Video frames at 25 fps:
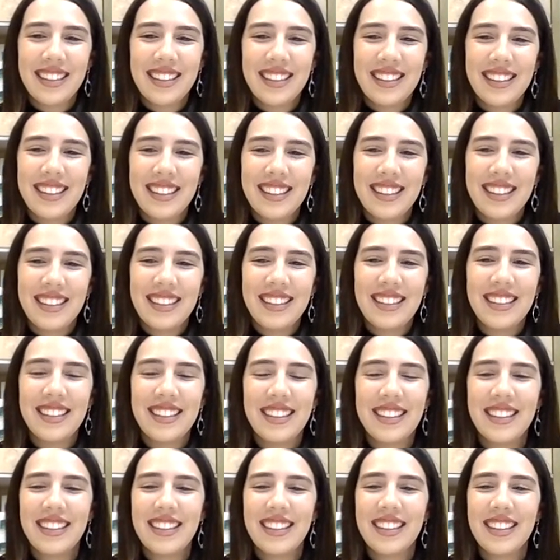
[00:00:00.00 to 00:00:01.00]

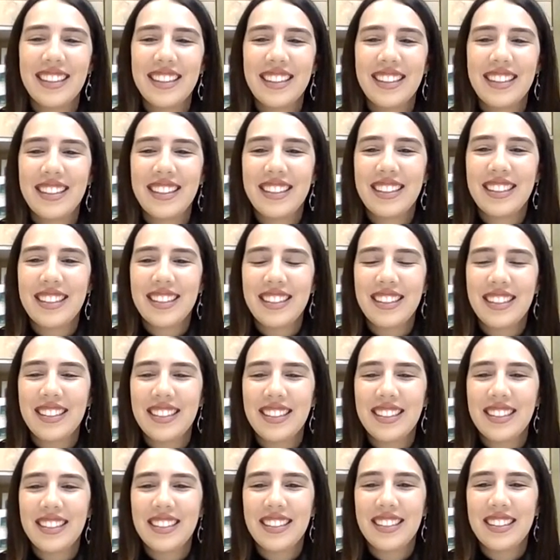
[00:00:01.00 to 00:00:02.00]

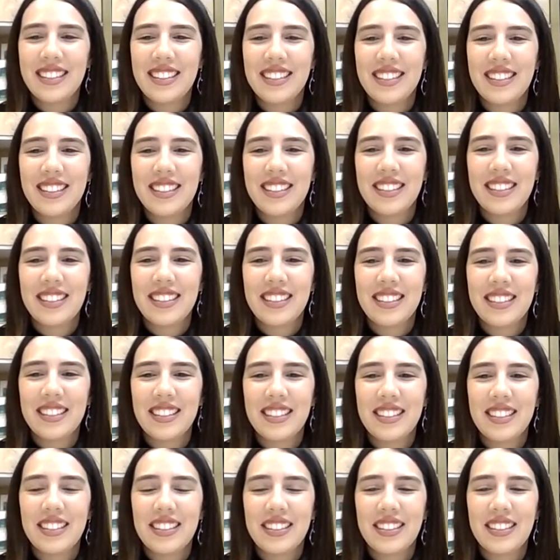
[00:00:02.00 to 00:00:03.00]

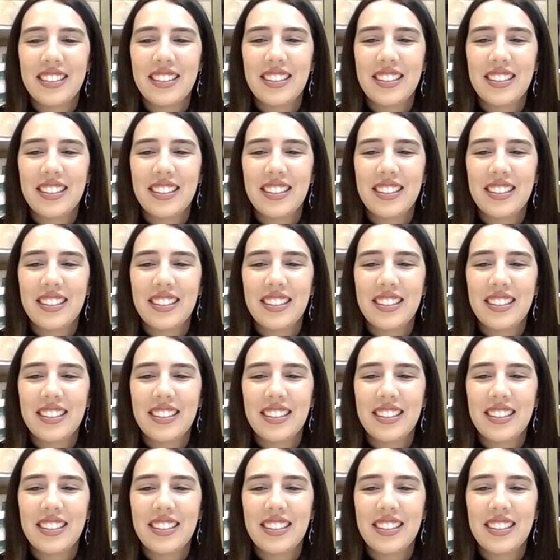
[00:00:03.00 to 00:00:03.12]
[no speech]